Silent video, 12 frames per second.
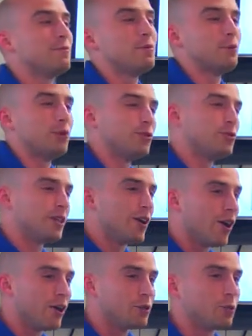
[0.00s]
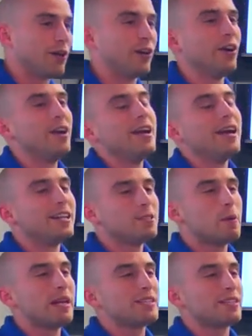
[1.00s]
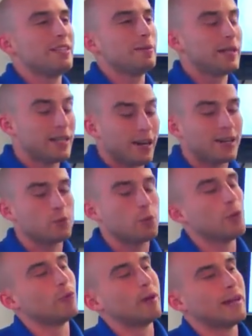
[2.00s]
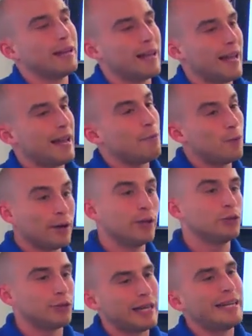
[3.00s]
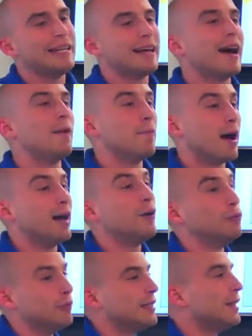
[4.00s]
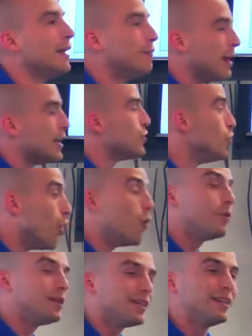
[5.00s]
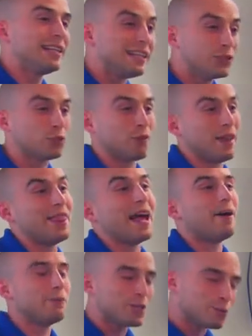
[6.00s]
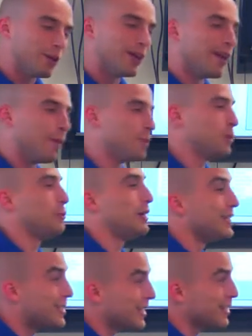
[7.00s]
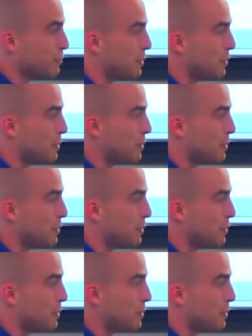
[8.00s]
that we were using on Twitter, and it's basically because we were running a 189-mile relay race. No, we didn't each run that. We split it up between 6